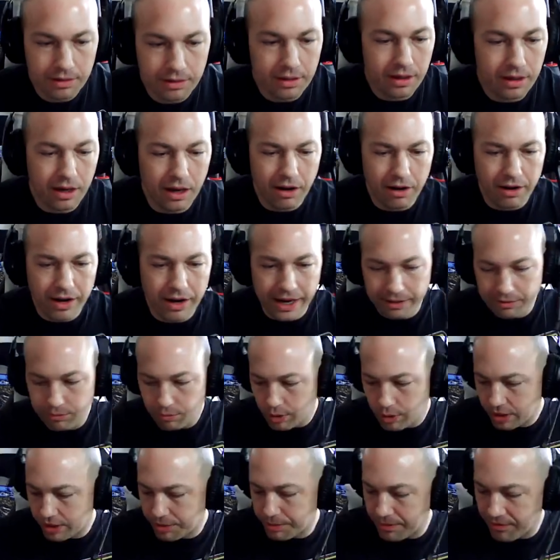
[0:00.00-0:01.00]
All right,
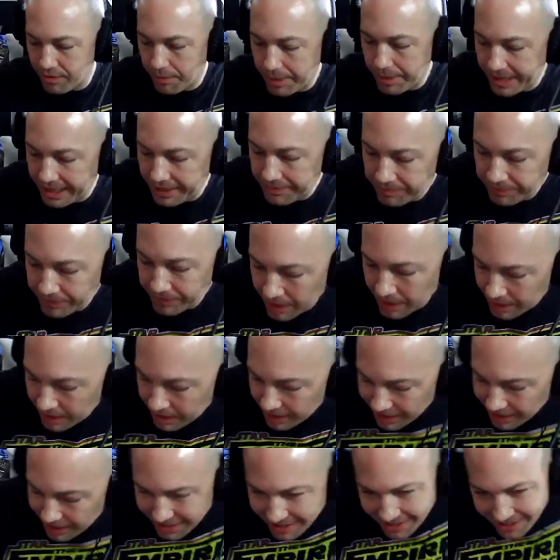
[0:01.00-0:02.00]
welcome everybody.
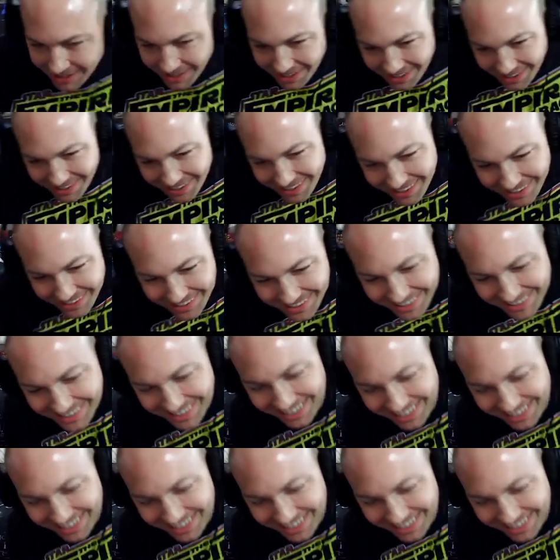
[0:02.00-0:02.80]
Uh,